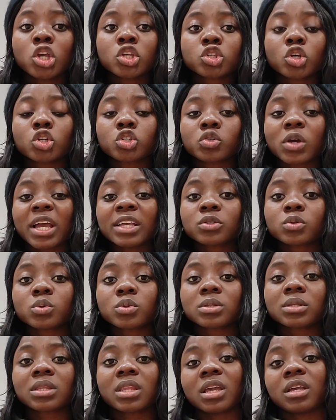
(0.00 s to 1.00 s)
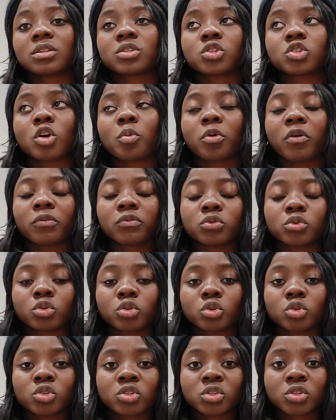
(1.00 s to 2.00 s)
So try to take some of
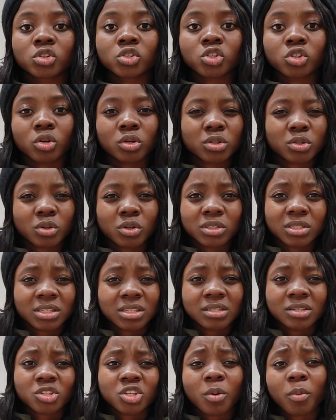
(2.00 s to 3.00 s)
those short courses.